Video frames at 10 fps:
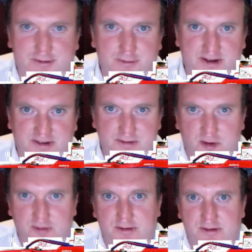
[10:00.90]
race in
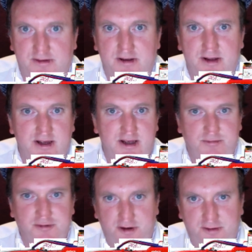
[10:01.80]
Monza has
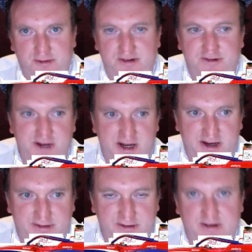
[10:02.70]
improved his
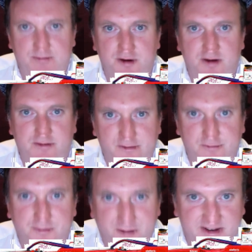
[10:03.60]
chances, improved his
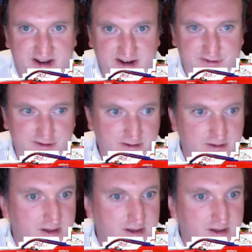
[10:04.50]
reputation.